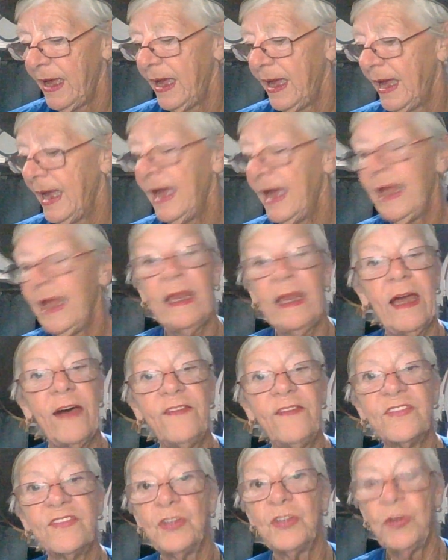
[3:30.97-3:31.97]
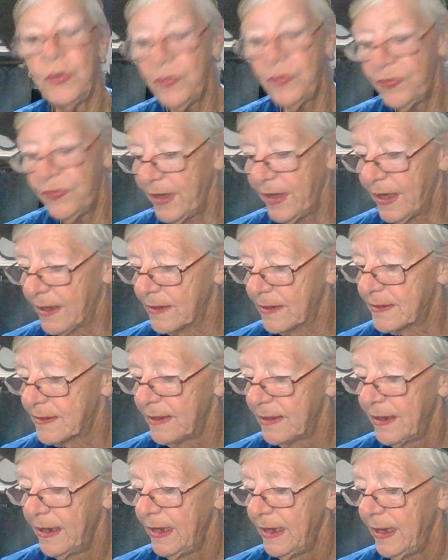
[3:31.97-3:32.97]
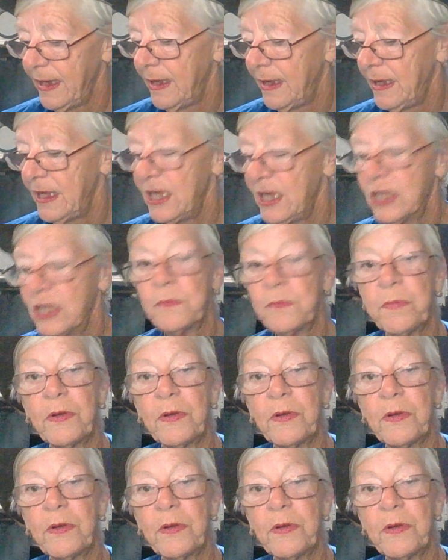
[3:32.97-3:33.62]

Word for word: He loves new things. His